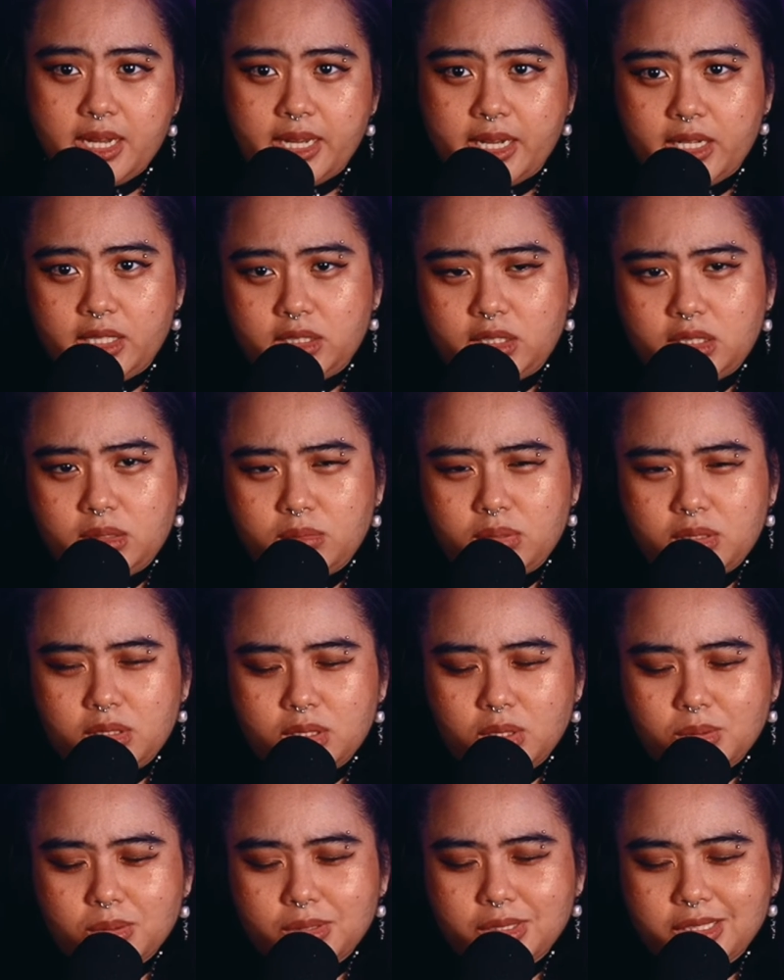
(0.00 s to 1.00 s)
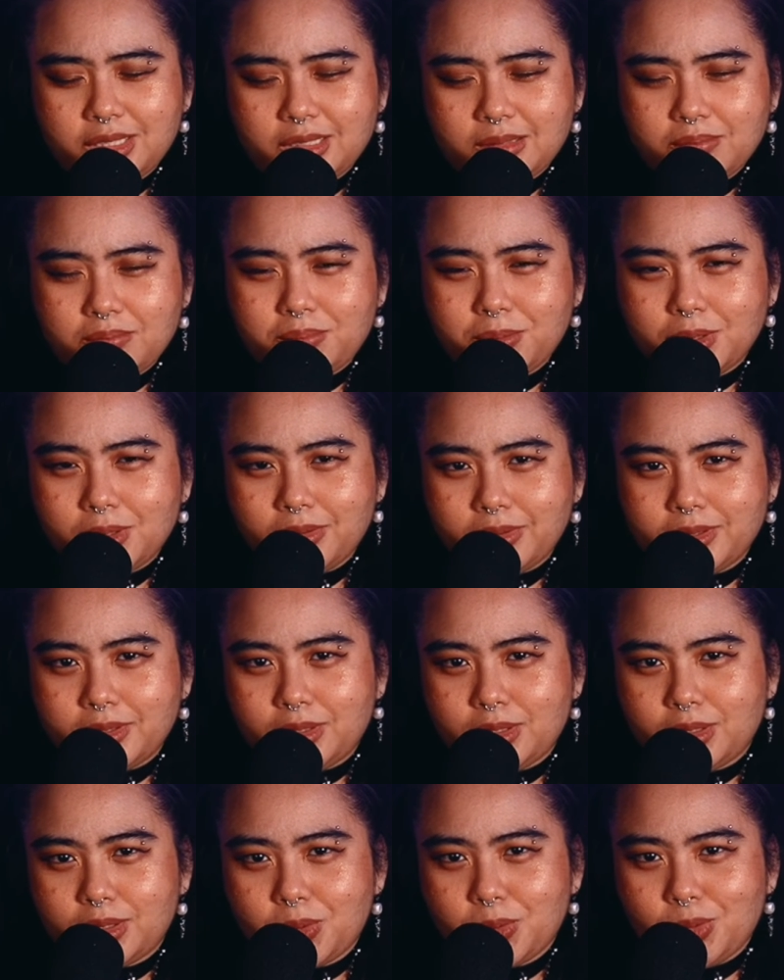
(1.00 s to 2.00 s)
It seems so simple and
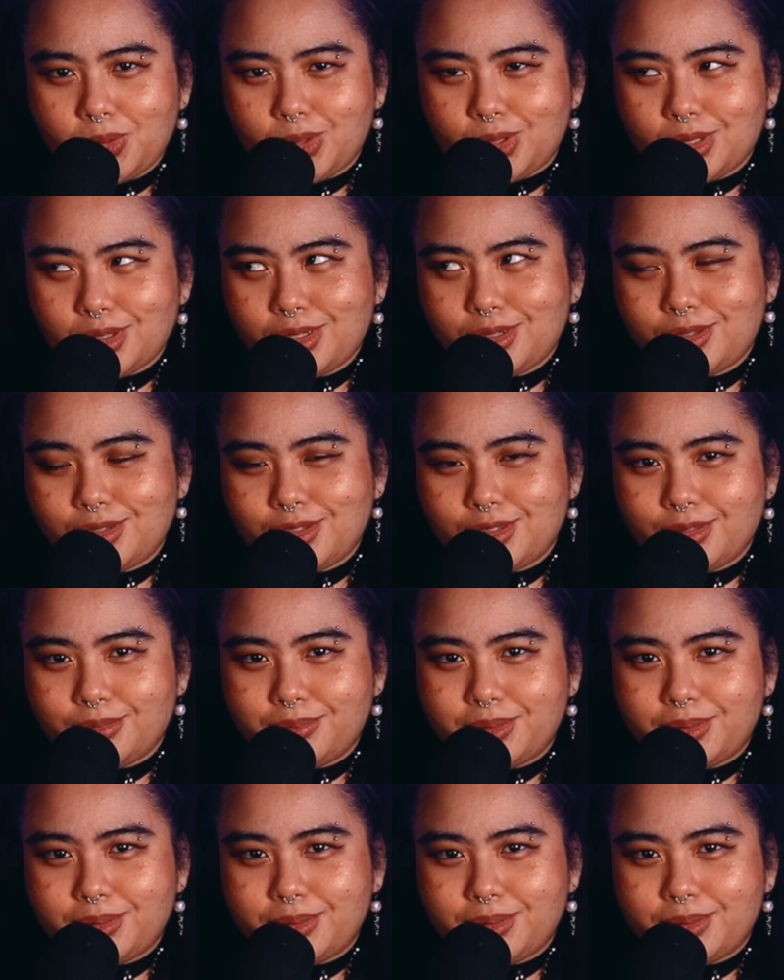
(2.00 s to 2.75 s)
so good,